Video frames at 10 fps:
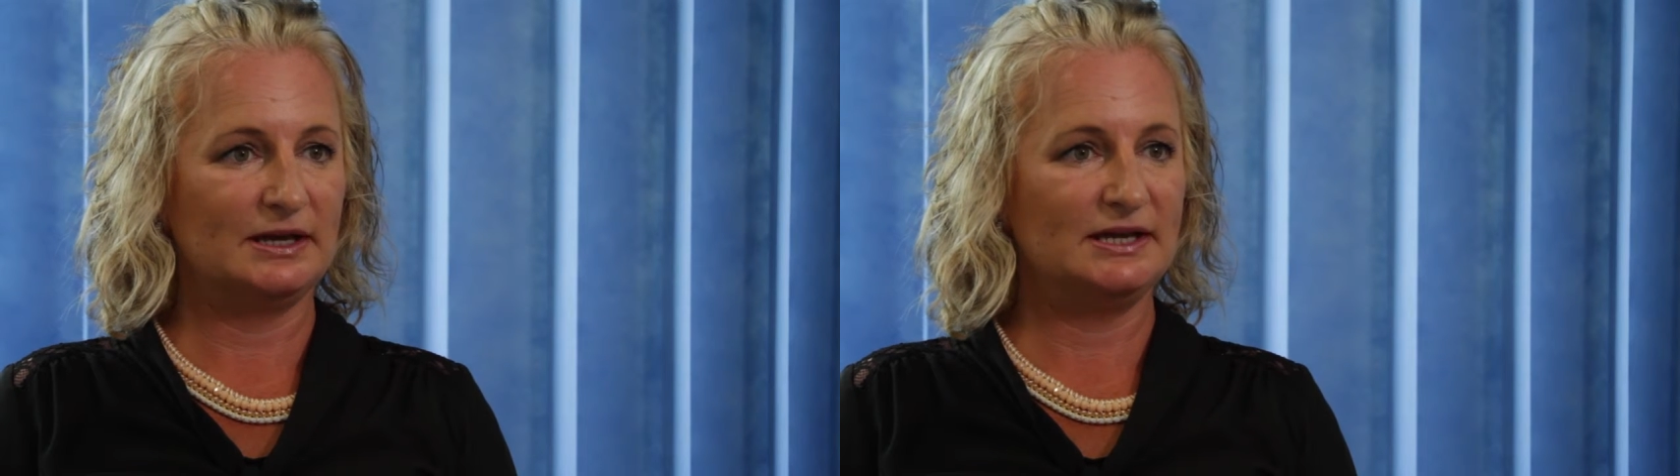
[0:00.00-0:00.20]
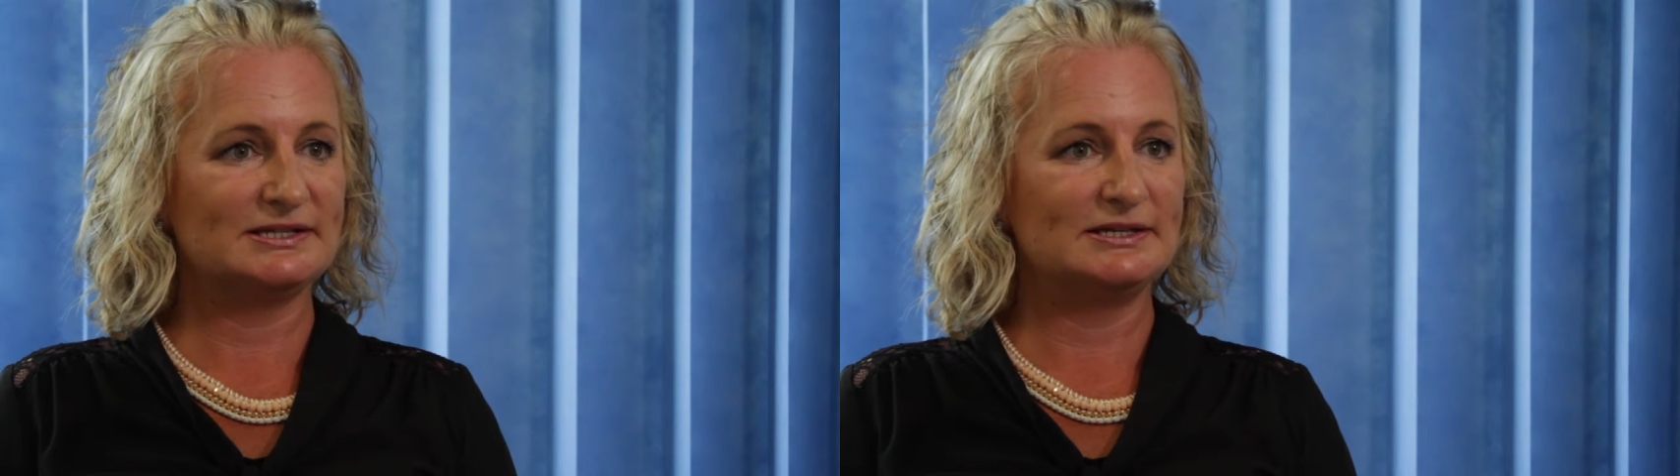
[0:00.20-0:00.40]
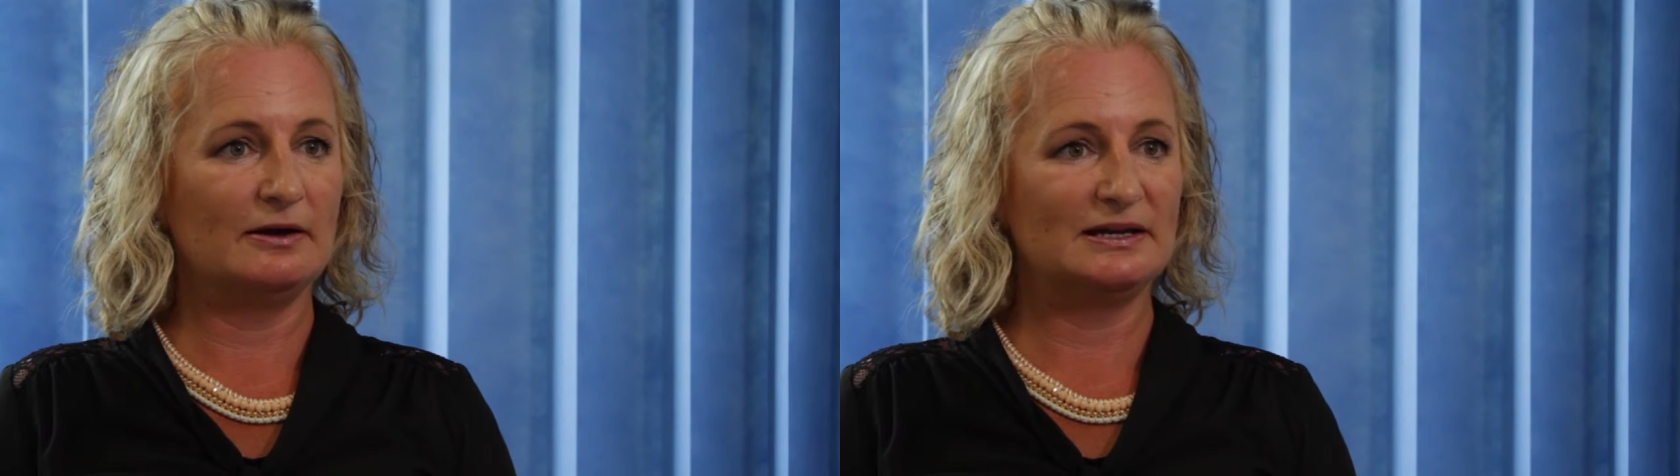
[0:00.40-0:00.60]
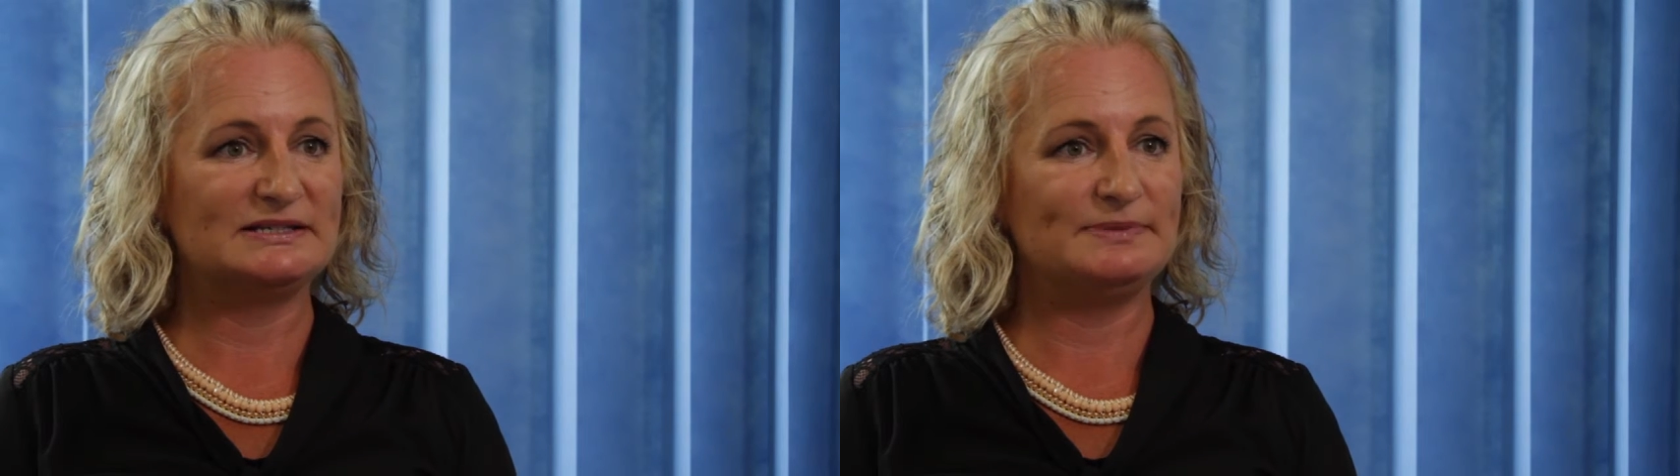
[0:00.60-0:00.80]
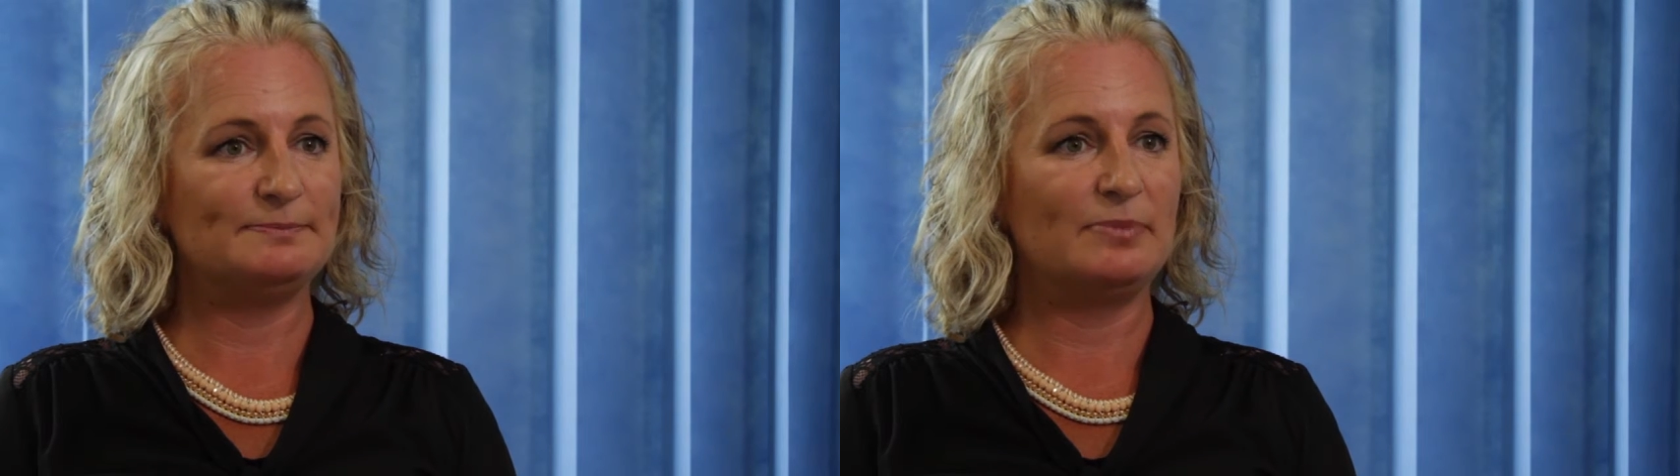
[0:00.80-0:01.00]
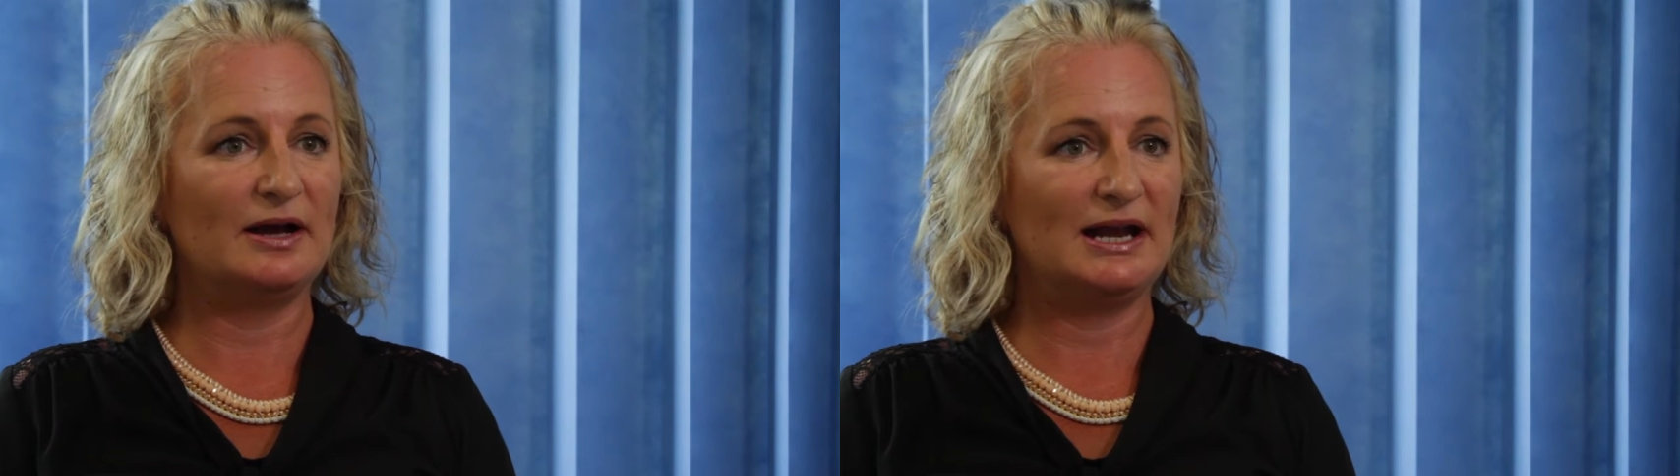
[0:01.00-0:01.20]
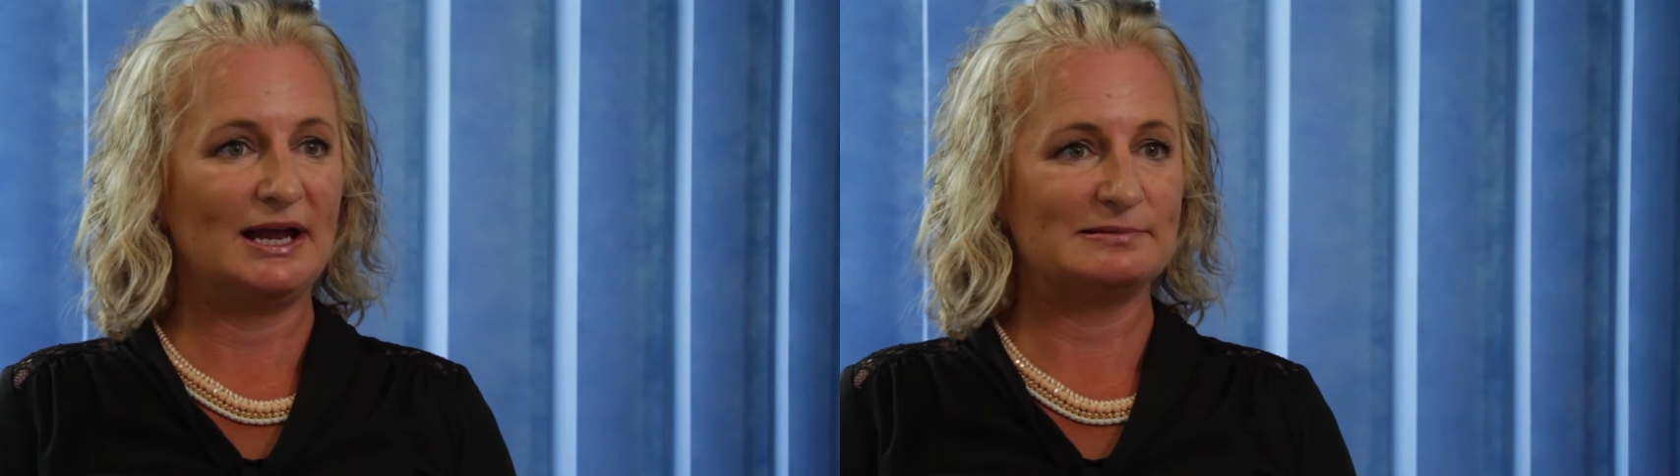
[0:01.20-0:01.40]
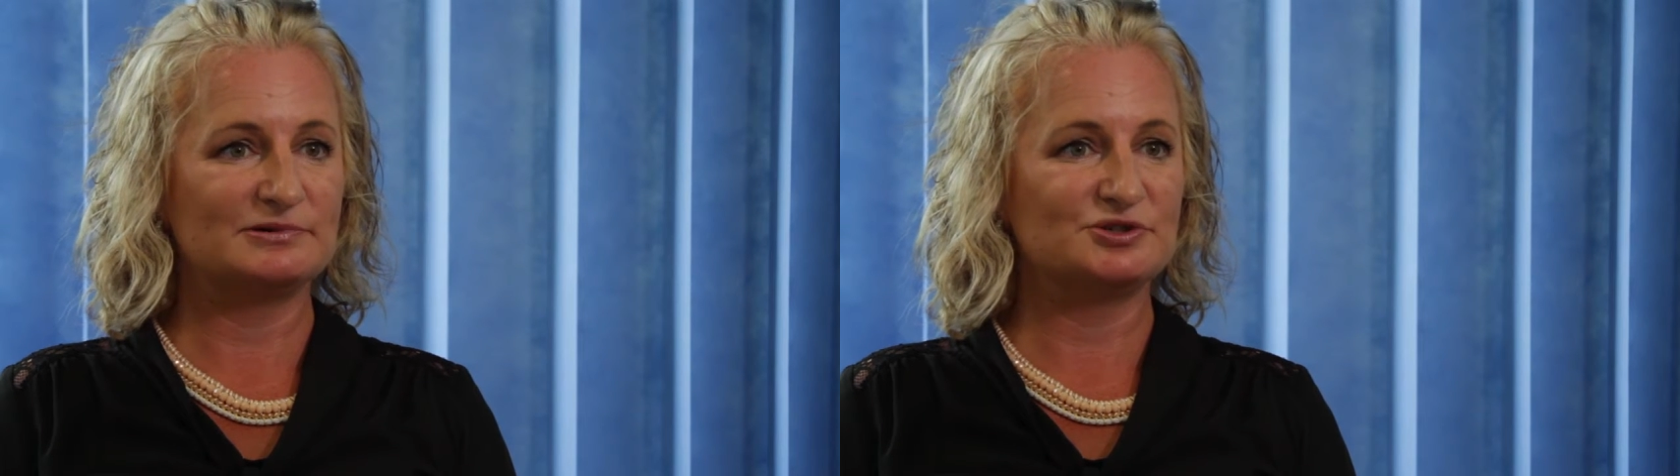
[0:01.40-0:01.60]
It's likely to be
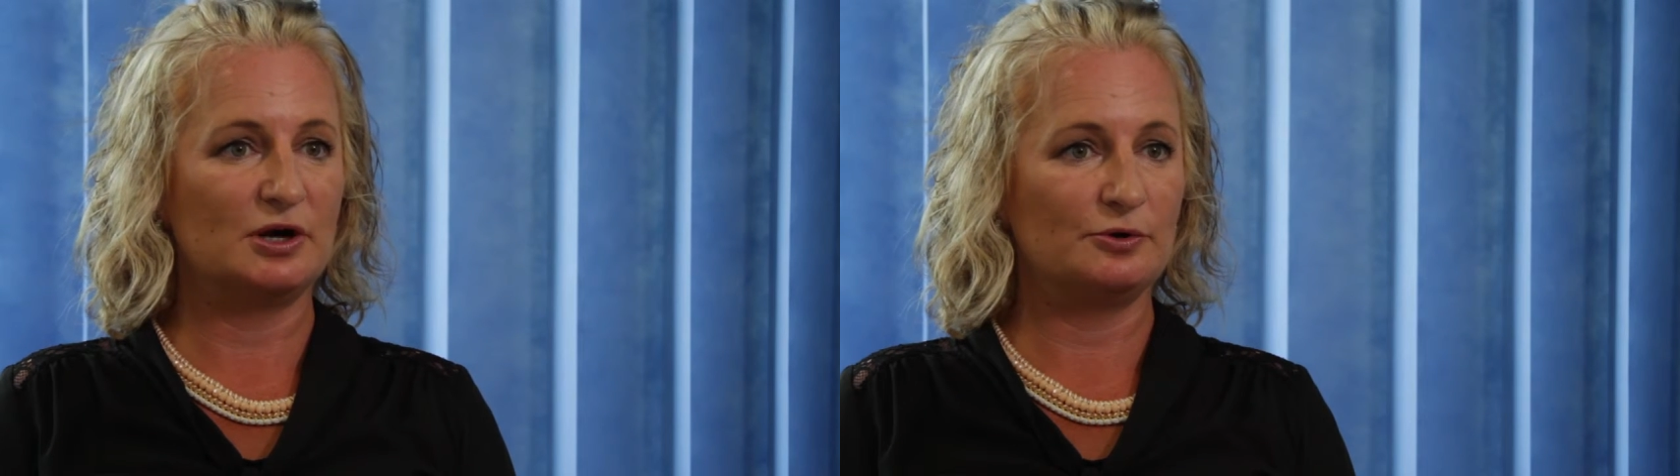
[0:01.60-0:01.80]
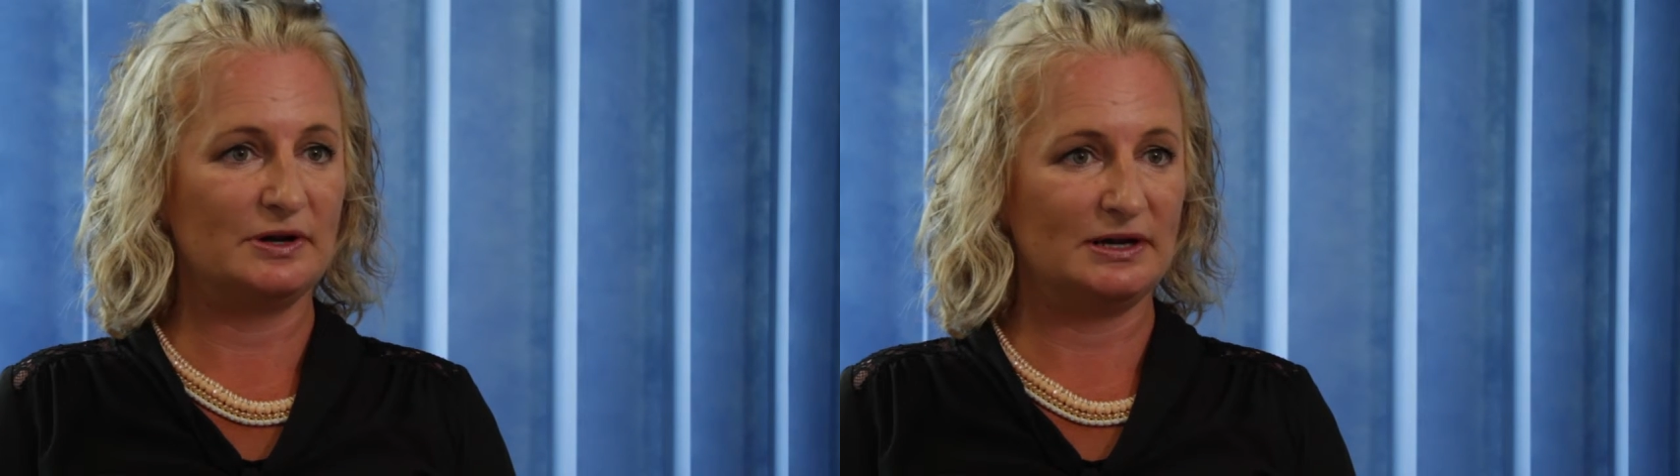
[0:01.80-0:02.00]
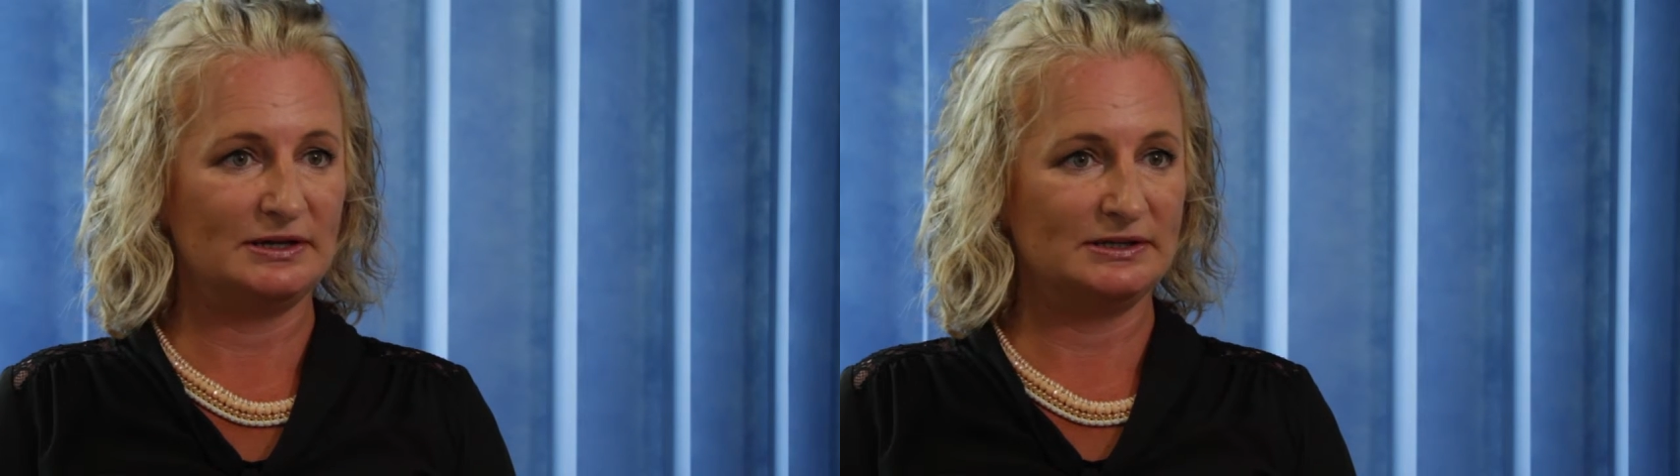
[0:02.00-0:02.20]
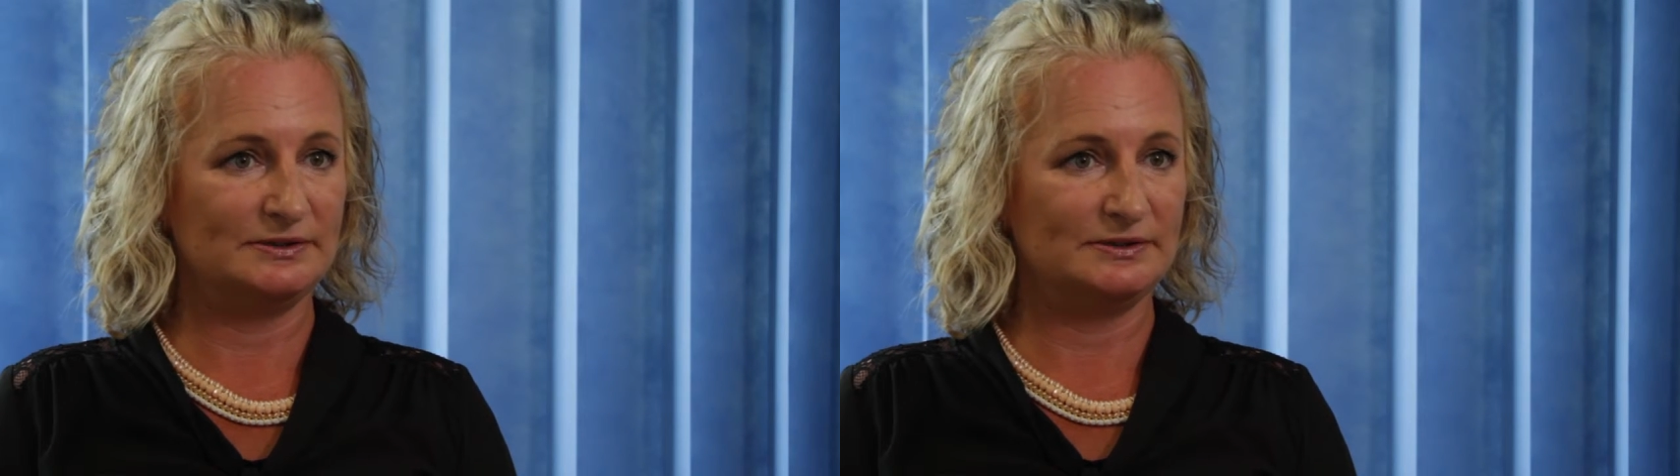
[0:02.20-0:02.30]
bilateral shoulder